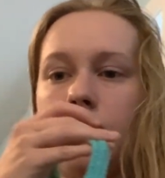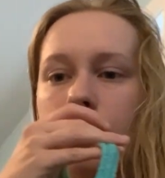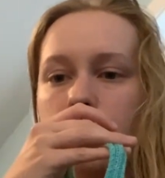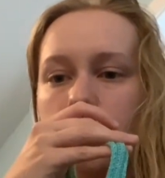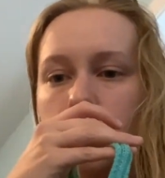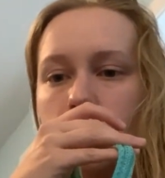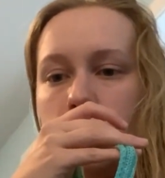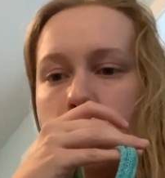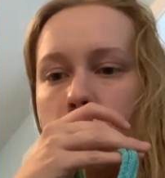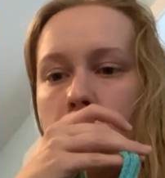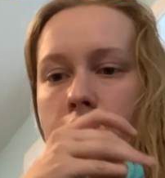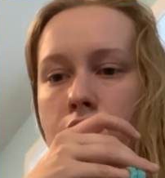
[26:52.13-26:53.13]
So you do
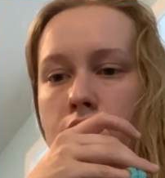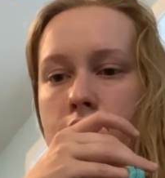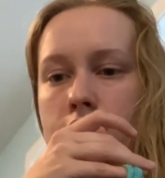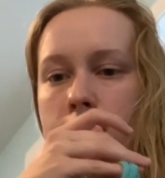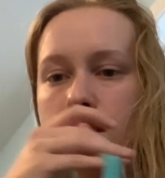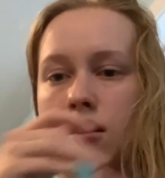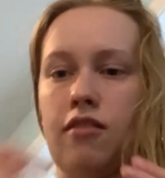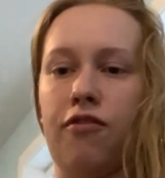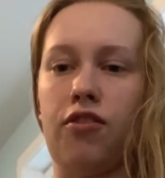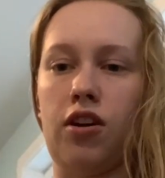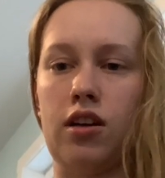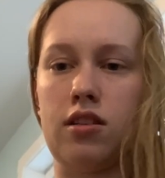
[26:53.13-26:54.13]
more increases in the
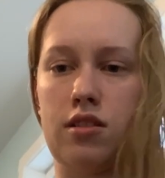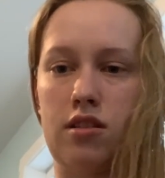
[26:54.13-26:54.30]
front